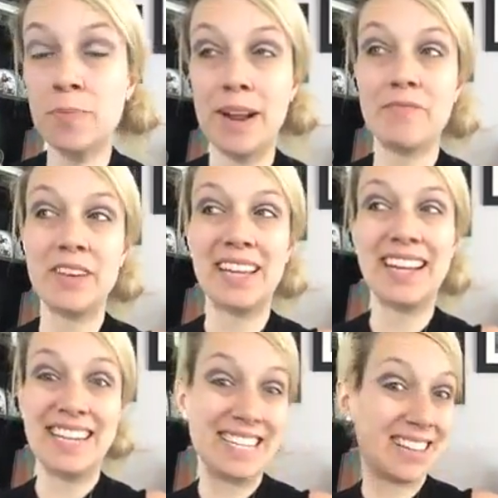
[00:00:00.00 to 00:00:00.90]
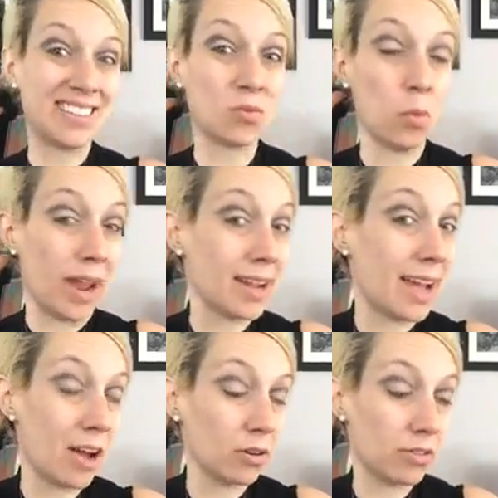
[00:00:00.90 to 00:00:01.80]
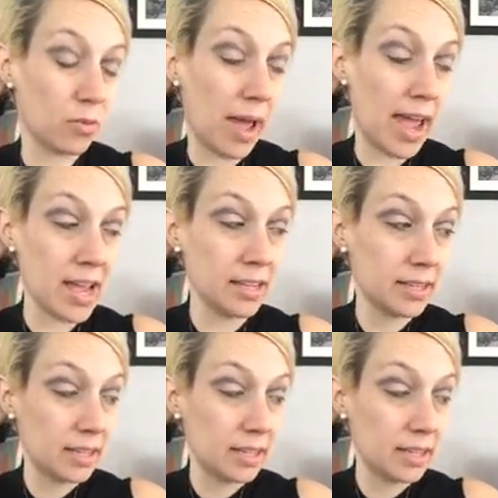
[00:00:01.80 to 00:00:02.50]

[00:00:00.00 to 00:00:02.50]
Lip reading: but I feel like I need to get this wing out of the way.